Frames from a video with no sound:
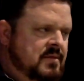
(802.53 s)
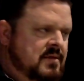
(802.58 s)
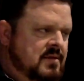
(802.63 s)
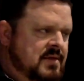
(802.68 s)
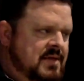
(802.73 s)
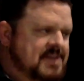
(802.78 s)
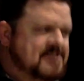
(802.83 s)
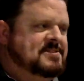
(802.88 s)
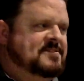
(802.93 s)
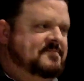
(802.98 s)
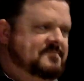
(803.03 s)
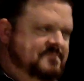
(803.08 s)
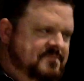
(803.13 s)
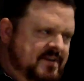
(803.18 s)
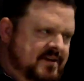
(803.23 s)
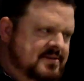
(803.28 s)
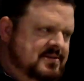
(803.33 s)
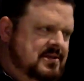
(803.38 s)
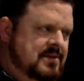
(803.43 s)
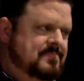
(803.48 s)
He's a
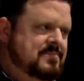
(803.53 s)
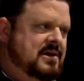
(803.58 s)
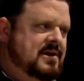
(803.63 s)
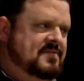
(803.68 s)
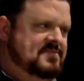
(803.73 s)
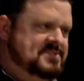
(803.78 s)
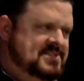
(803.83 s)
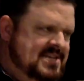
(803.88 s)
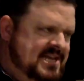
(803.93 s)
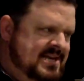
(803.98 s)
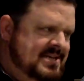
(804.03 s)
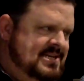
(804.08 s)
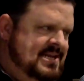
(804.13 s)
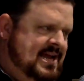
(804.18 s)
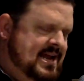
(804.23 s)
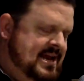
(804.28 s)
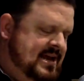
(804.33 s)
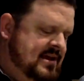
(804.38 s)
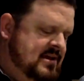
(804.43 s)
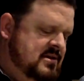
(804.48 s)
victim of
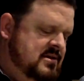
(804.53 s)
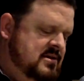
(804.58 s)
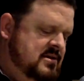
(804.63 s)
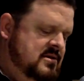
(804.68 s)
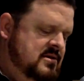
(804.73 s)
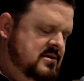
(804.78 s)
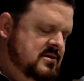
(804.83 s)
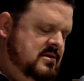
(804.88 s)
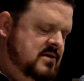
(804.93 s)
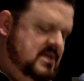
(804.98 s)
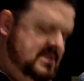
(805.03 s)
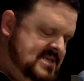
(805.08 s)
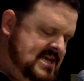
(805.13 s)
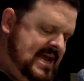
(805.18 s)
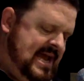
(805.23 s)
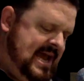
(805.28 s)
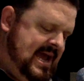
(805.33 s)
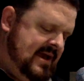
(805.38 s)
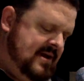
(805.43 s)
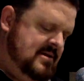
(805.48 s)
satanic
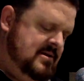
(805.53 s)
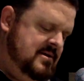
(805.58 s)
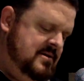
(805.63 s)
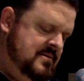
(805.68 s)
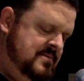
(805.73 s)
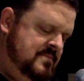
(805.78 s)
attack.